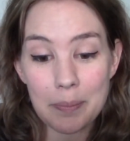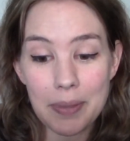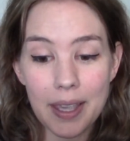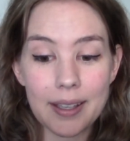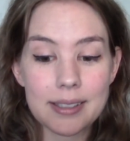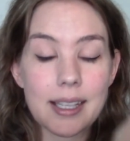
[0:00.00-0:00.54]

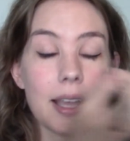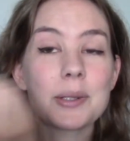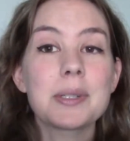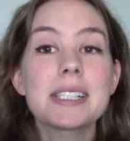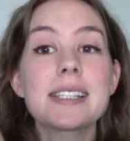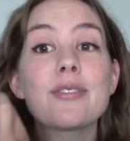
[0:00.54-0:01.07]
because
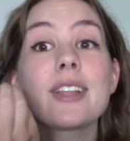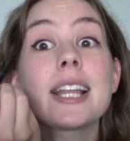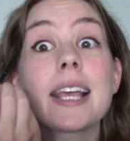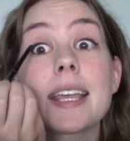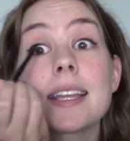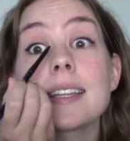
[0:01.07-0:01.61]
otherwise I feel
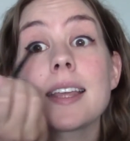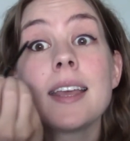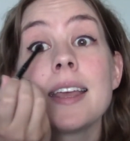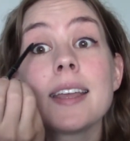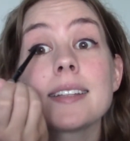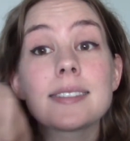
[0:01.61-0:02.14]
like
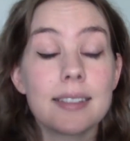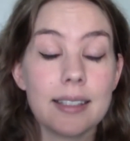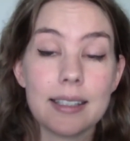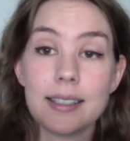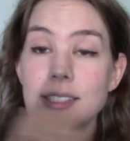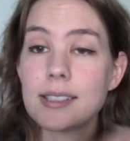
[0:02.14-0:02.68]

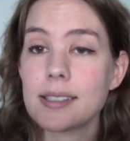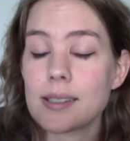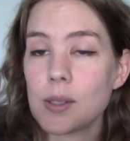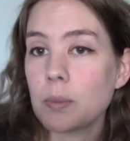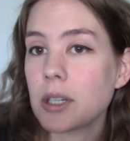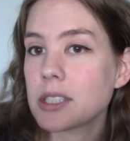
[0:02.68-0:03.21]
it's just
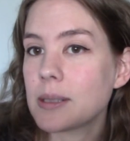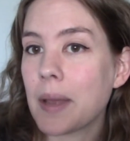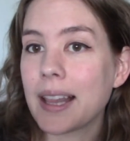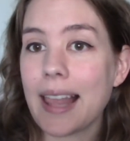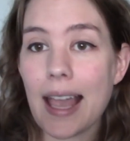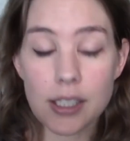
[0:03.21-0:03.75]
too much in my
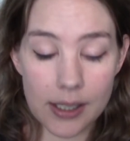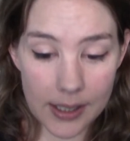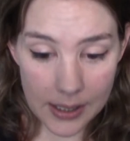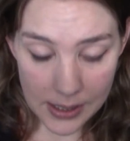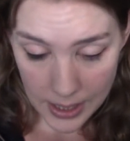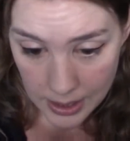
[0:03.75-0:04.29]
lashes,
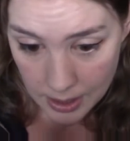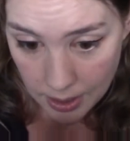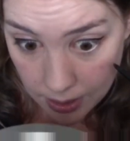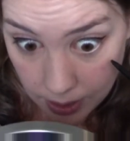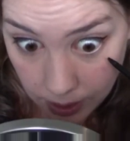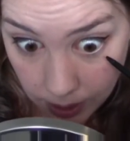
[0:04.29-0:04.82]

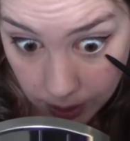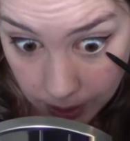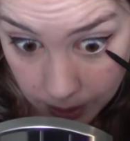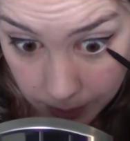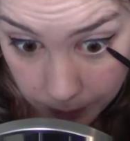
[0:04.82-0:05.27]
and